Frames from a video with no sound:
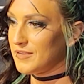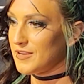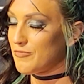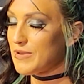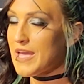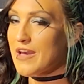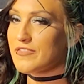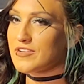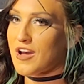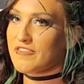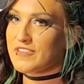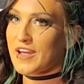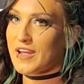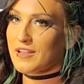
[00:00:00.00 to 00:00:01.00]
if we have an
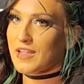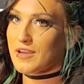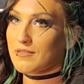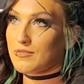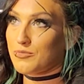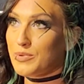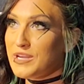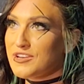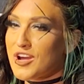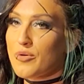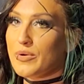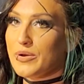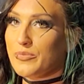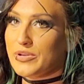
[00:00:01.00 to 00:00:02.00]
off night, like, we
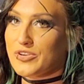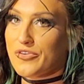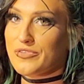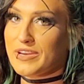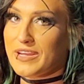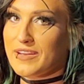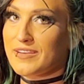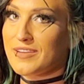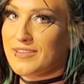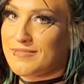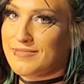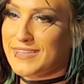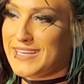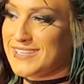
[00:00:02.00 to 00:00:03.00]
know it. We don't need
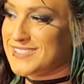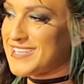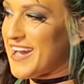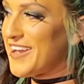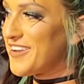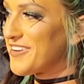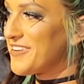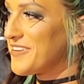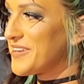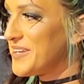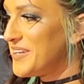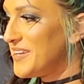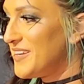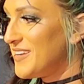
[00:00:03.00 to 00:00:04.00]
the entire
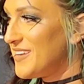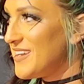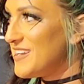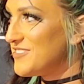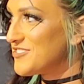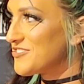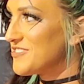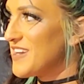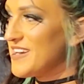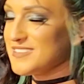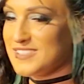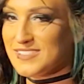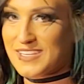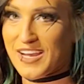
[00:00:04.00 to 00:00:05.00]

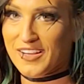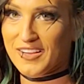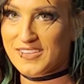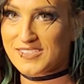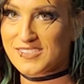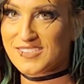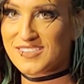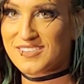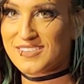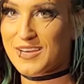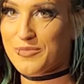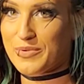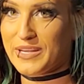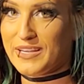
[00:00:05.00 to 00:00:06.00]
internet to tell us
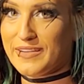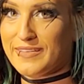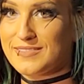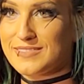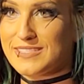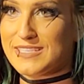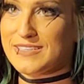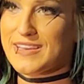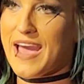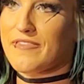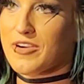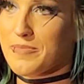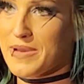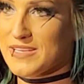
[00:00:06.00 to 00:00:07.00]
that we didn't
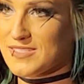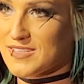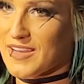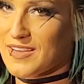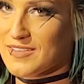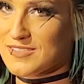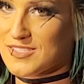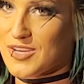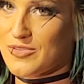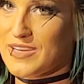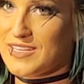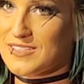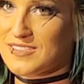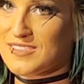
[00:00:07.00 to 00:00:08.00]
have our best night. So
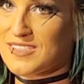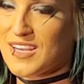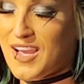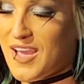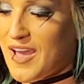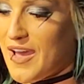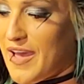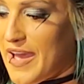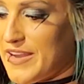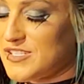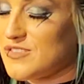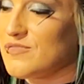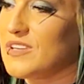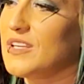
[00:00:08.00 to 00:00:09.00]
I
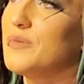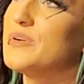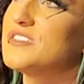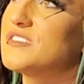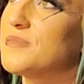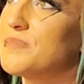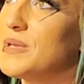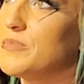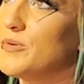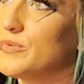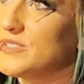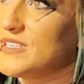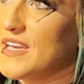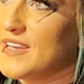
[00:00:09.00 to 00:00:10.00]
just really wish some people
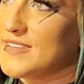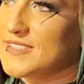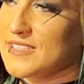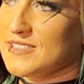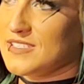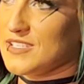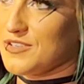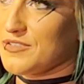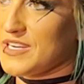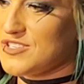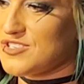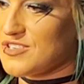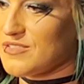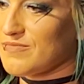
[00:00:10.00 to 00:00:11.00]
would take into
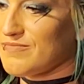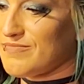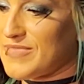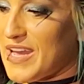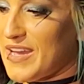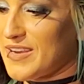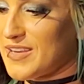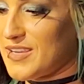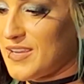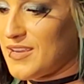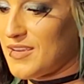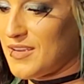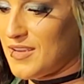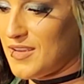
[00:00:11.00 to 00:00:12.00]
consideration that
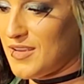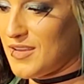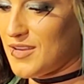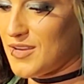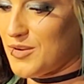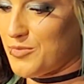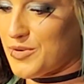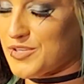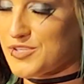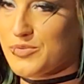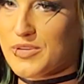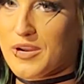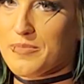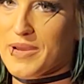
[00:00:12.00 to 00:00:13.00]
we're
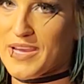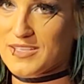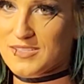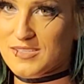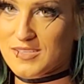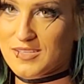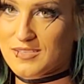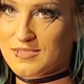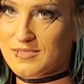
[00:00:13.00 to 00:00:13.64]
doing our best.